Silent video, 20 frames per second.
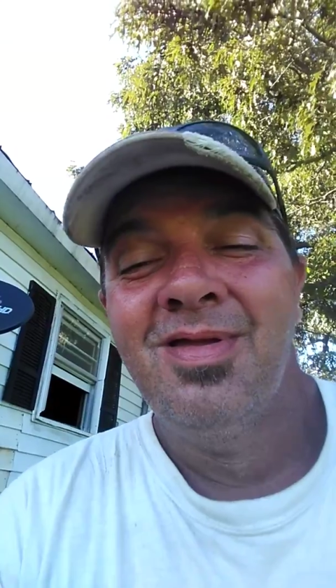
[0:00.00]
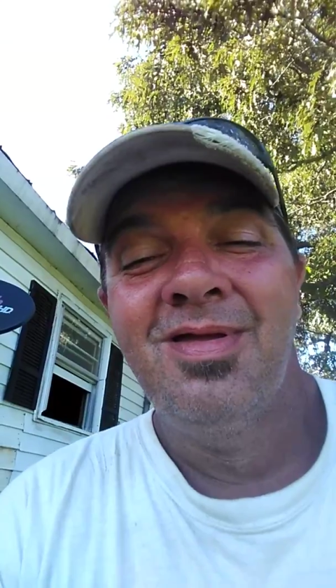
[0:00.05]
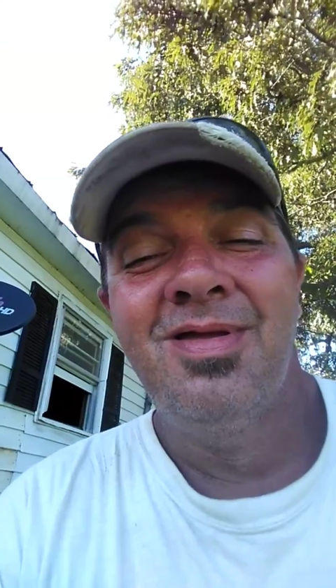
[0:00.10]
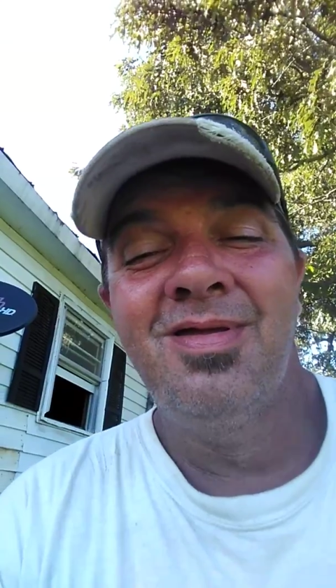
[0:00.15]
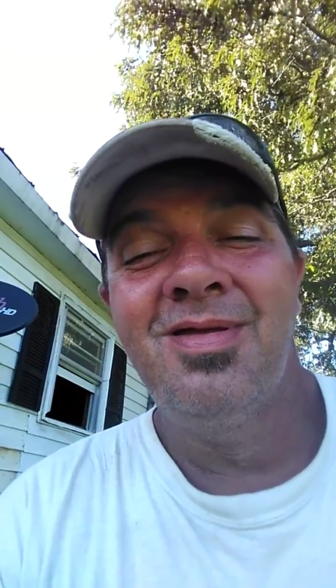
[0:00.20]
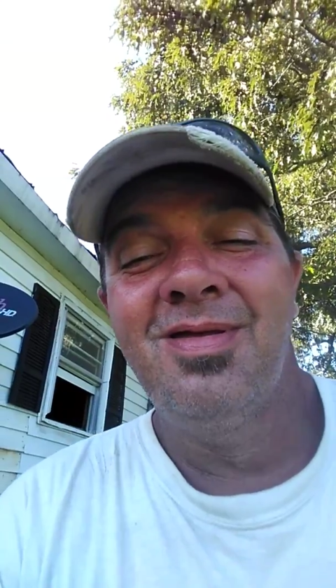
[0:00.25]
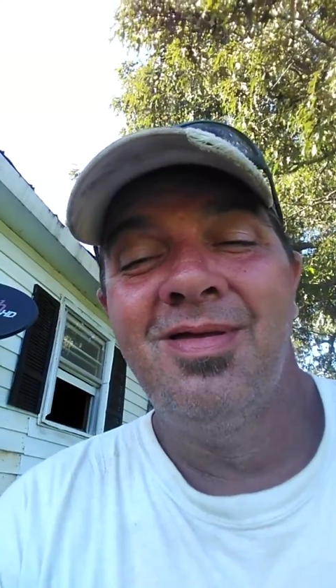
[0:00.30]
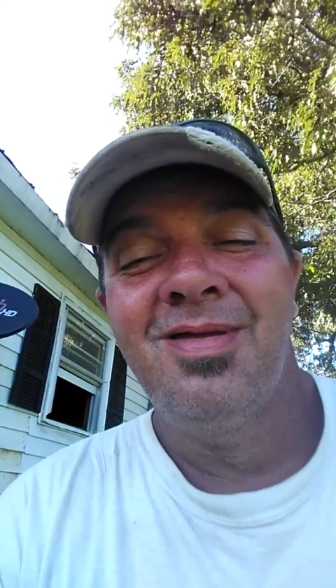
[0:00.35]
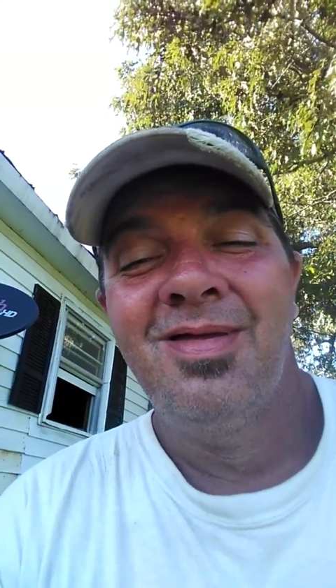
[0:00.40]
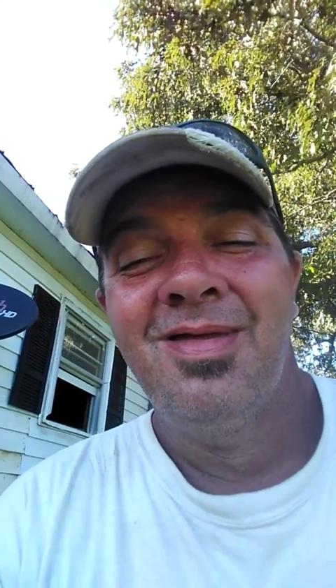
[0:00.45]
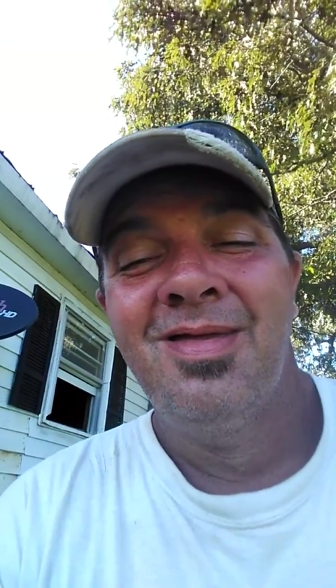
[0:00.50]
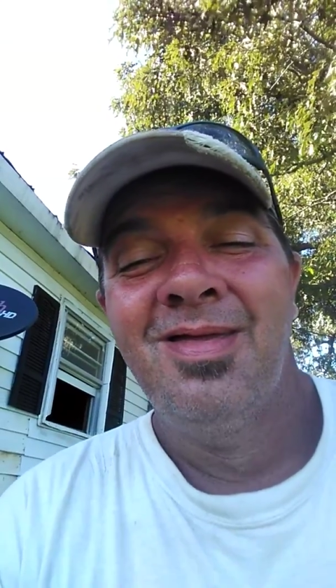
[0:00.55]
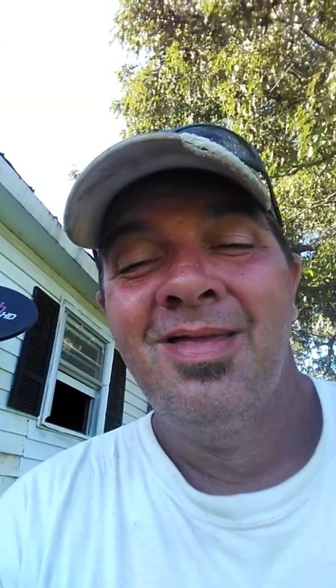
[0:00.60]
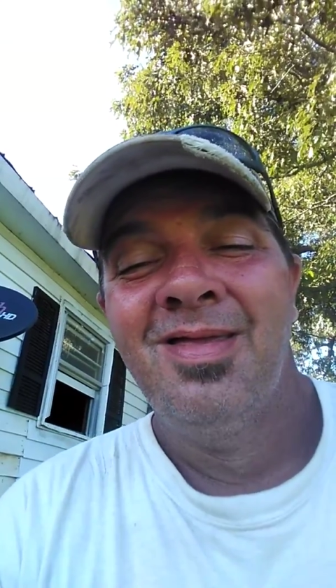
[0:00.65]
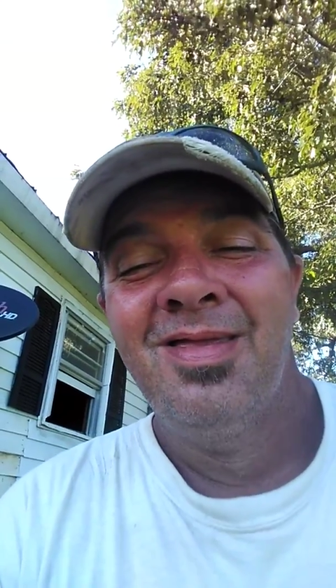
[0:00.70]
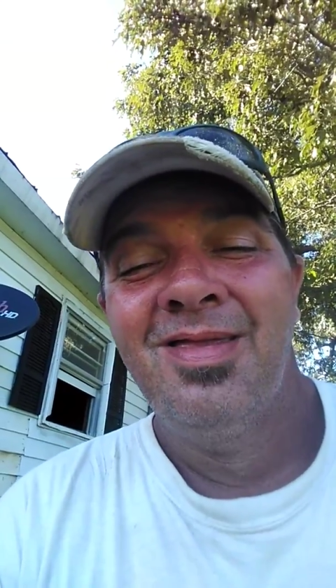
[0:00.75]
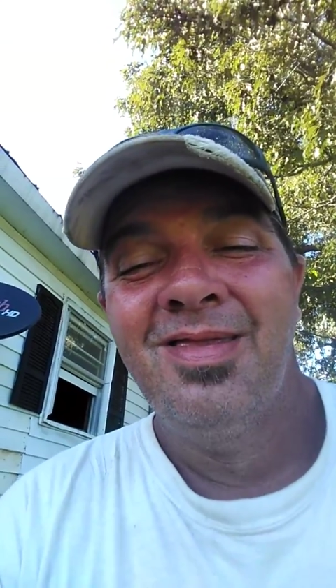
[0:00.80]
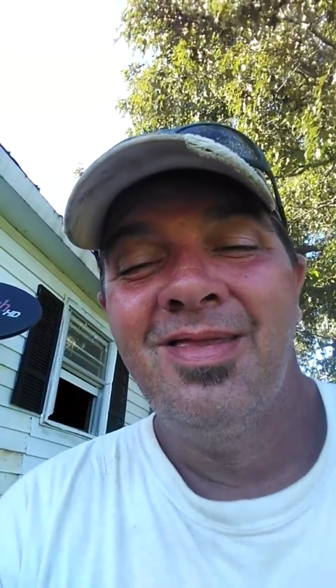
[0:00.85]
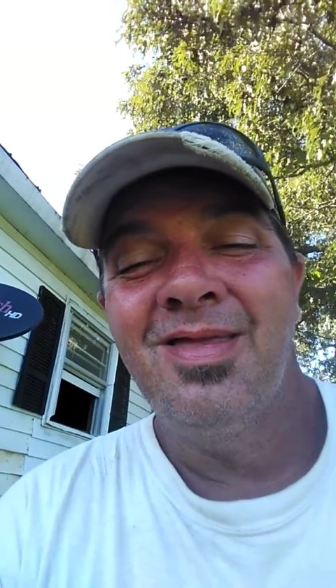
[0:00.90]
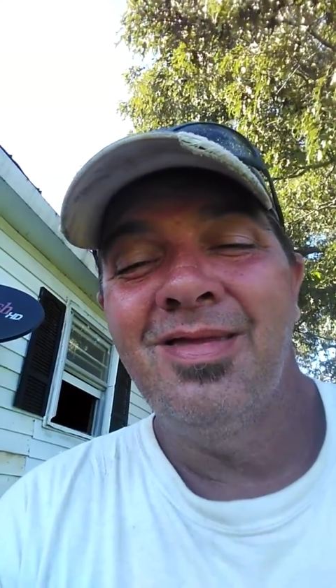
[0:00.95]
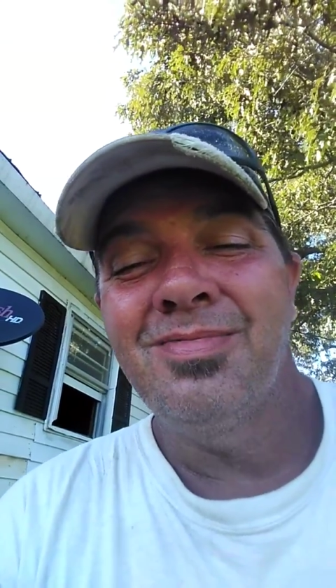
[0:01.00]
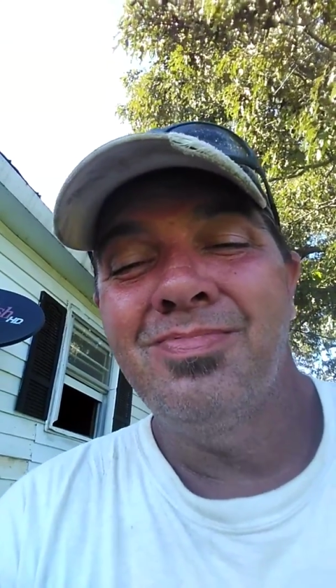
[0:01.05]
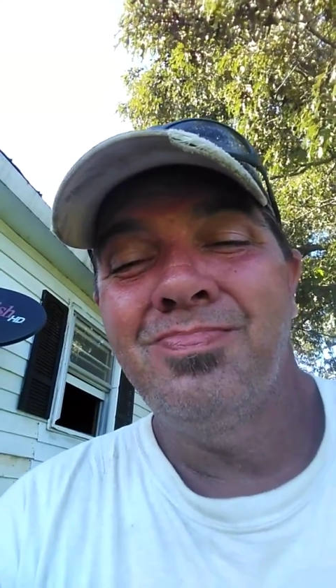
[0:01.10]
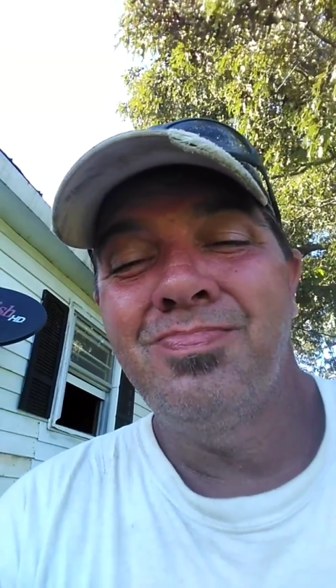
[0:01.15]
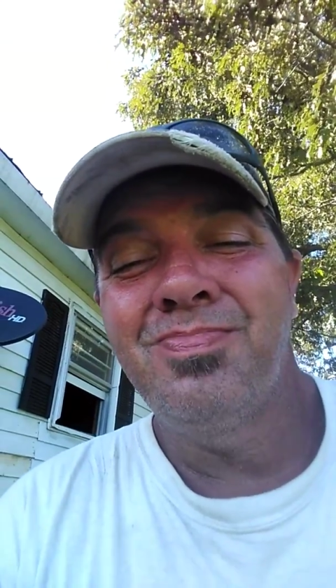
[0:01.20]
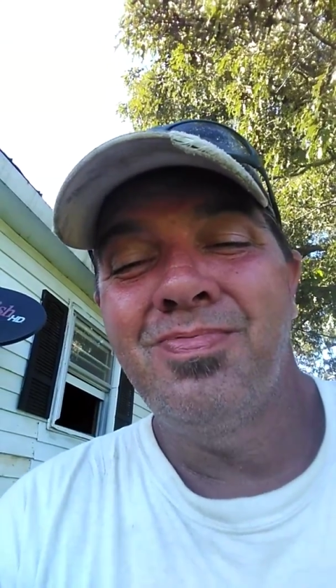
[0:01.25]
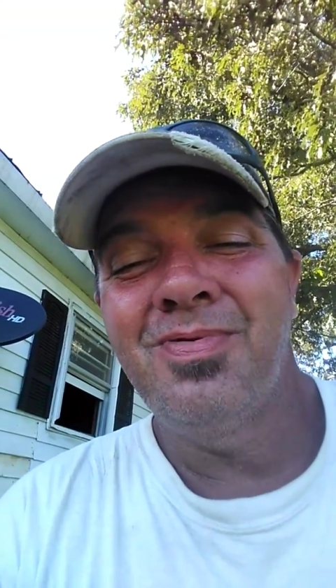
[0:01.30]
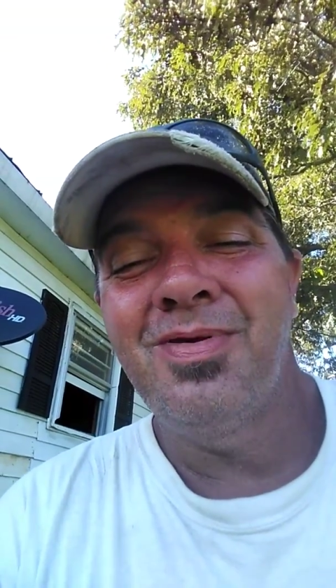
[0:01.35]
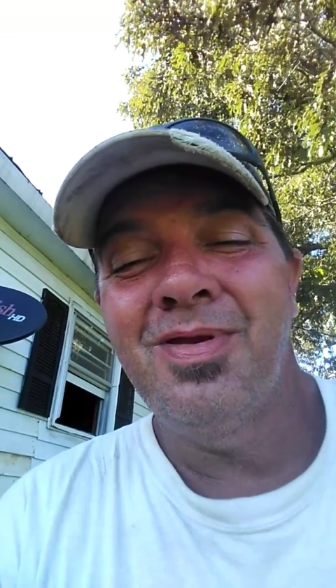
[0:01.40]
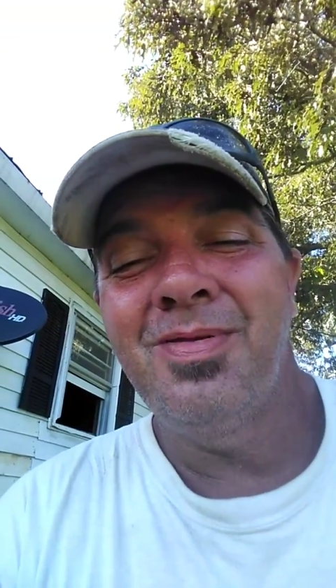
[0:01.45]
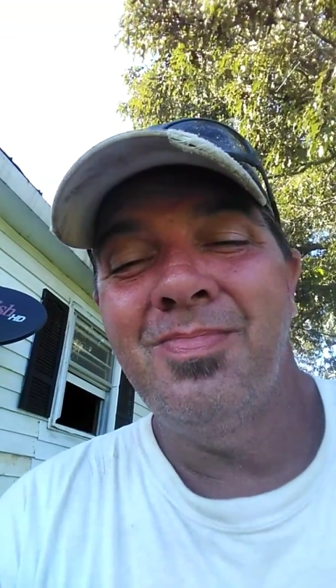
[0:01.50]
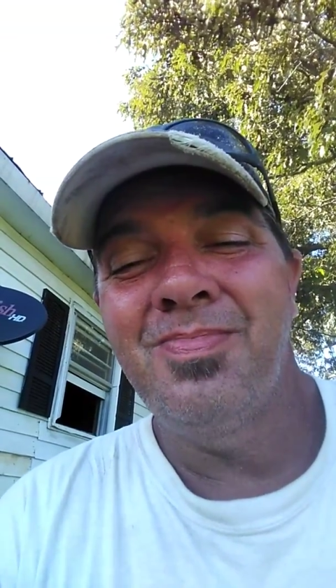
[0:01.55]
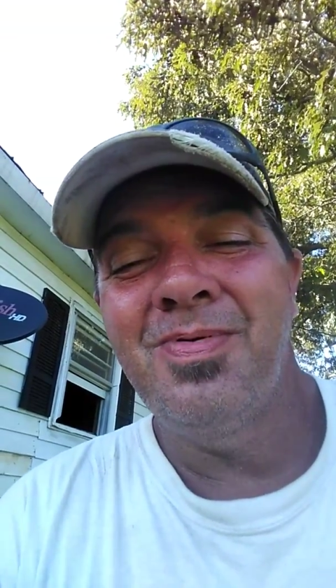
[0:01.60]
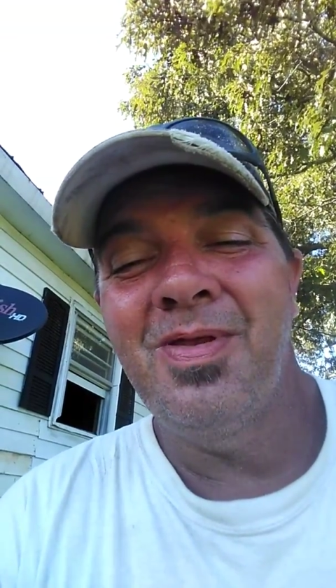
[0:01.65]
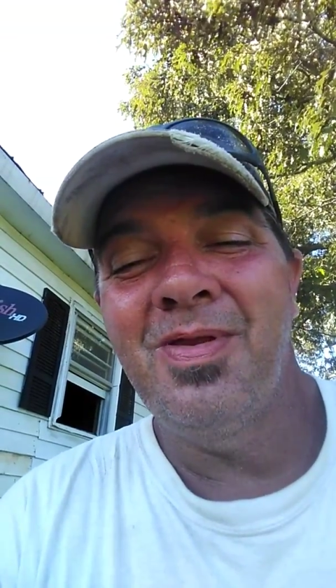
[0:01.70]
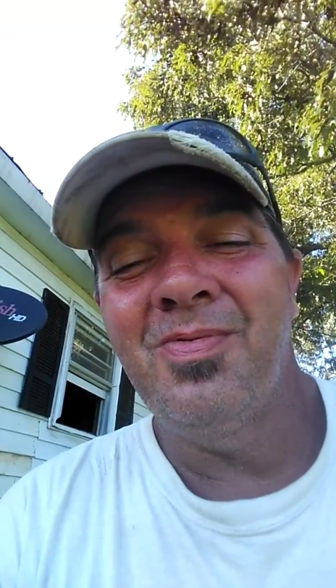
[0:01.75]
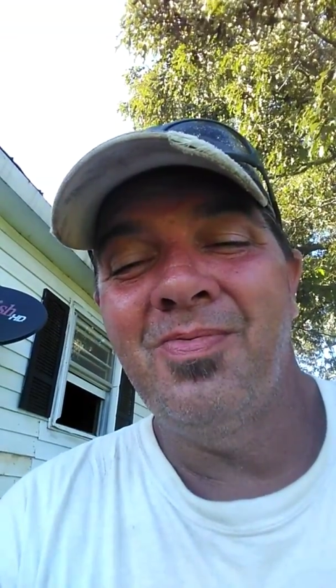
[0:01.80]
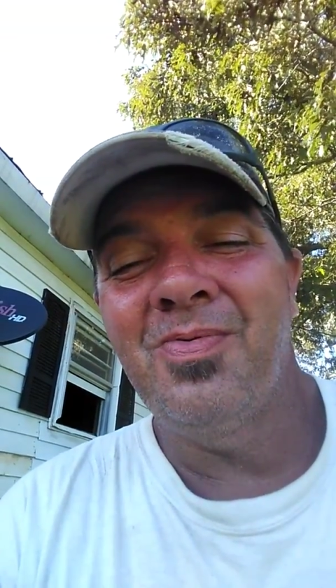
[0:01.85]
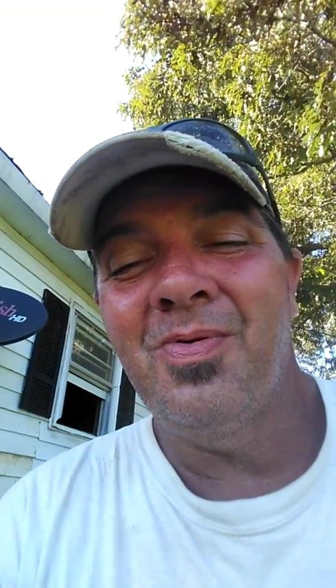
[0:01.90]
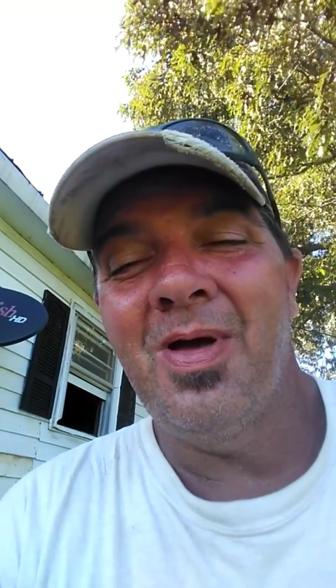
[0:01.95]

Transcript: it. That's pretty pitiful.